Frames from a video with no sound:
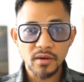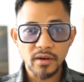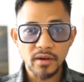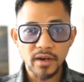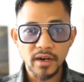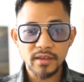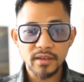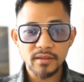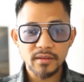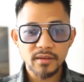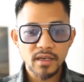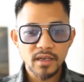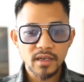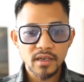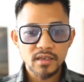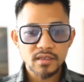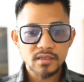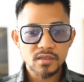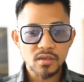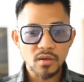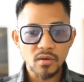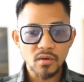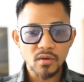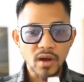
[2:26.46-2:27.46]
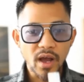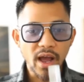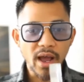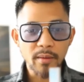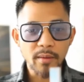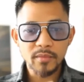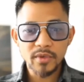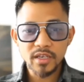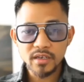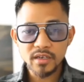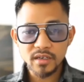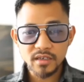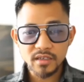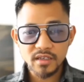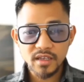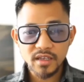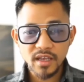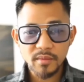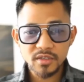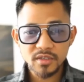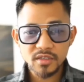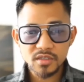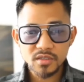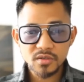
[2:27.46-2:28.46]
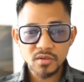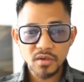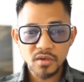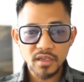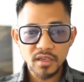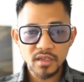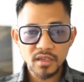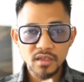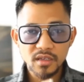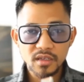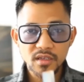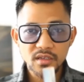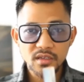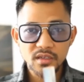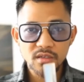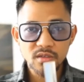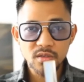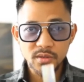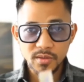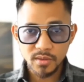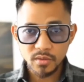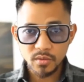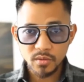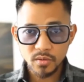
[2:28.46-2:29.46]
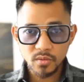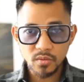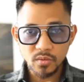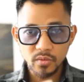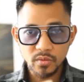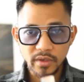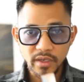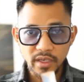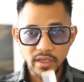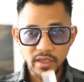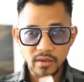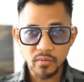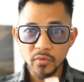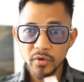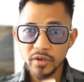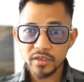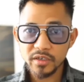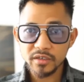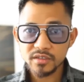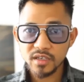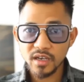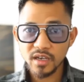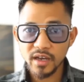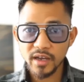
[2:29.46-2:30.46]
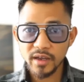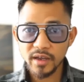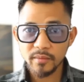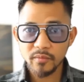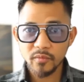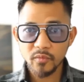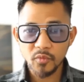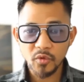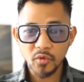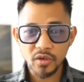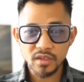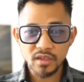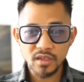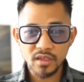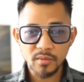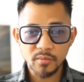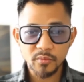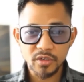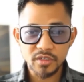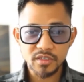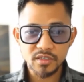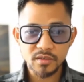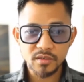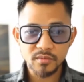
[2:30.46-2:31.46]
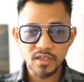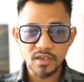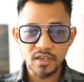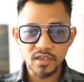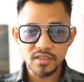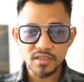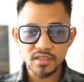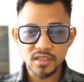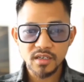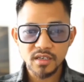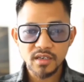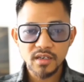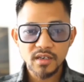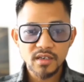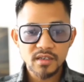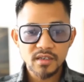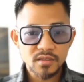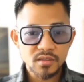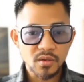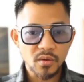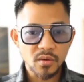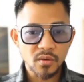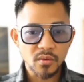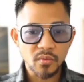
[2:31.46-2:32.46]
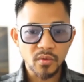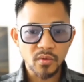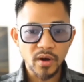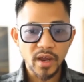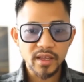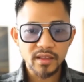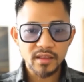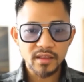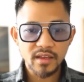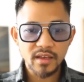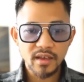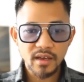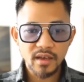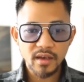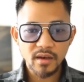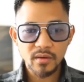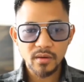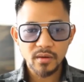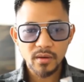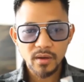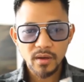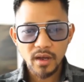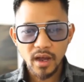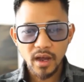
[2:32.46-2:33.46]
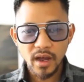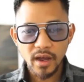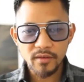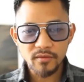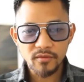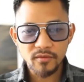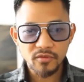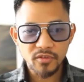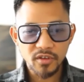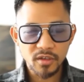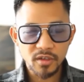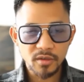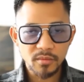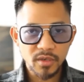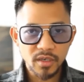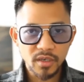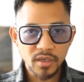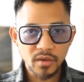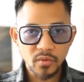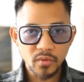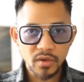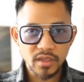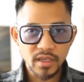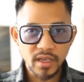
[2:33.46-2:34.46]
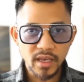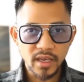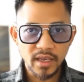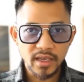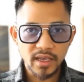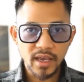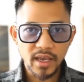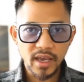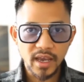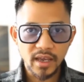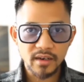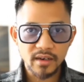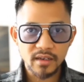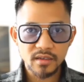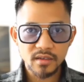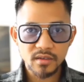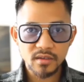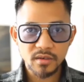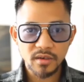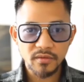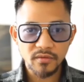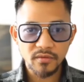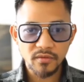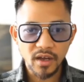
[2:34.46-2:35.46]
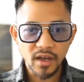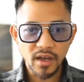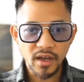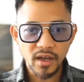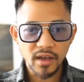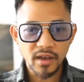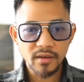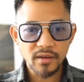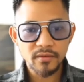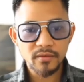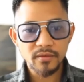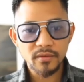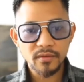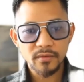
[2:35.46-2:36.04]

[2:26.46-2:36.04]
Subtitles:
right. So I'm gonna demonstrate to you in real time what the prism does. So right now I'm filming with a Canon 35